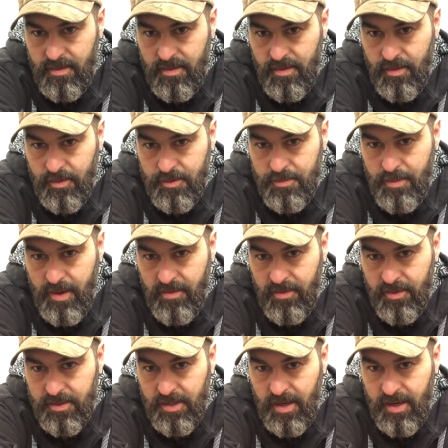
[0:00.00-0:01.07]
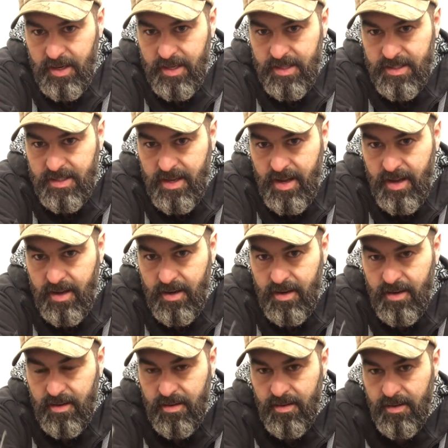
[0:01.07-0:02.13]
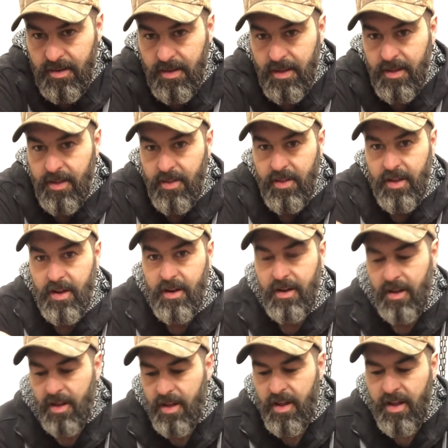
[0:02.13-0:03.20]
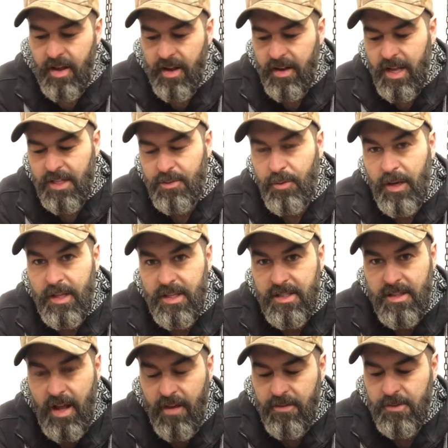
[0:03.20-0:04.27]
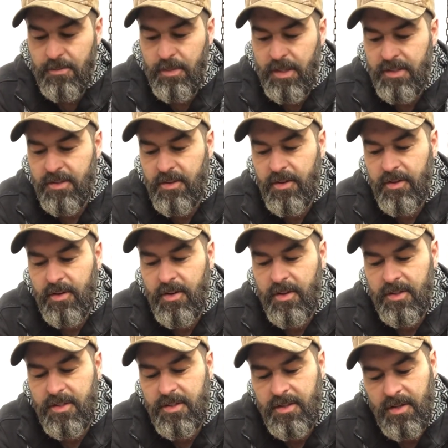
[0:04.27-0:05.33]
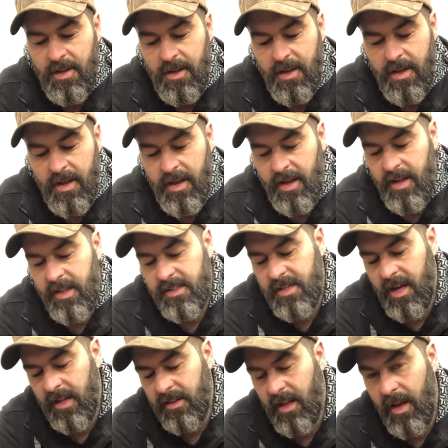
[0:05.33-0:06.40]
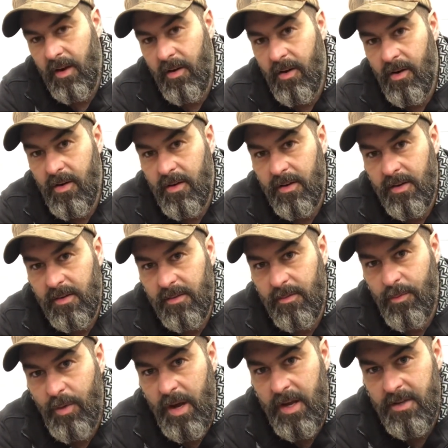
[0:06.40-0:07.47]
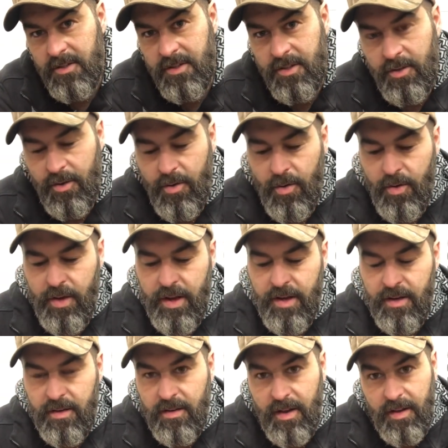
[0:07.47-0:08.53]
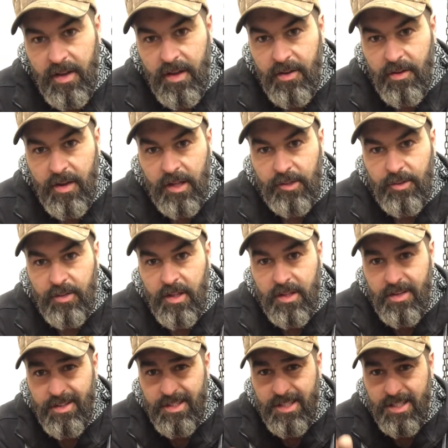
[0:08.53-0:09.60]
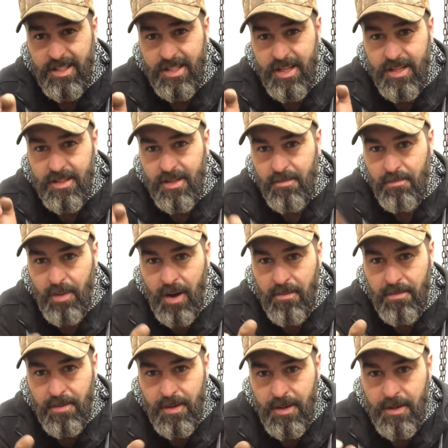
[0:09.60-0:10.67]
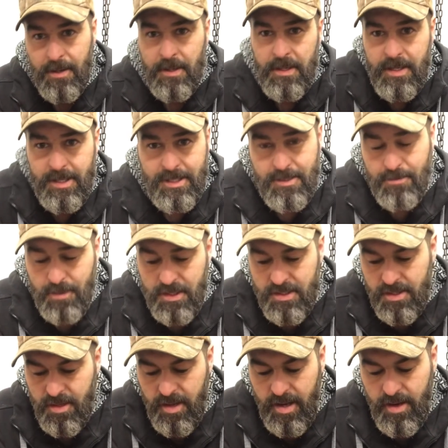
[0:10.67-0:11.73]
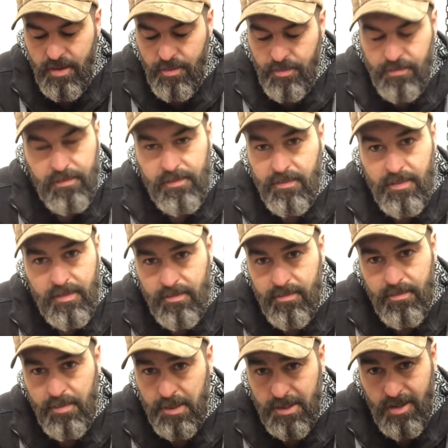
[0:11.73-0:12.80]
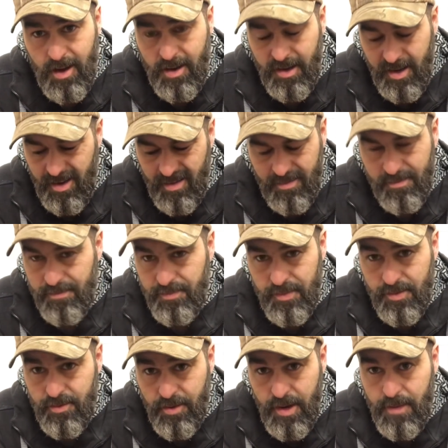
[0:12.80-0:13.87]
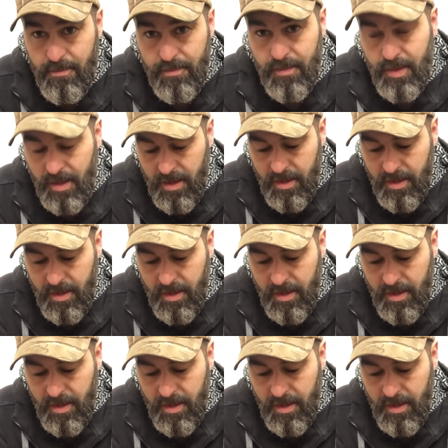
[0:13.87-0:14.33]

those bevels are insane thin. And that's why this knife splits good, because it's got a long wedge to go in, and then you get to the 3/16 and pop. It splits any batoning, dream.